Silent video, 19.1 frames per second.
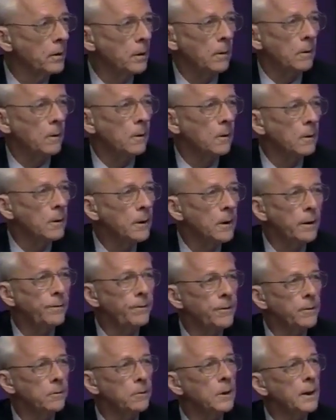or
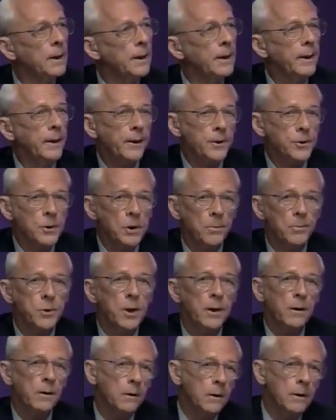if you like, its
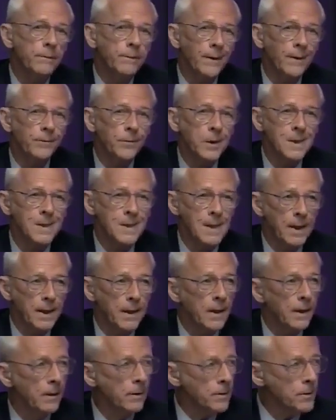objective of
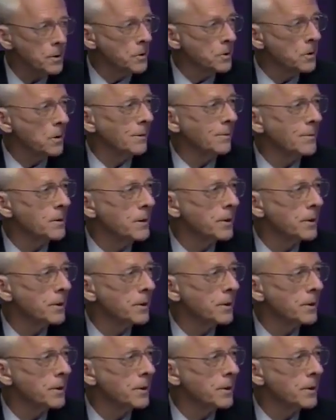designing systems.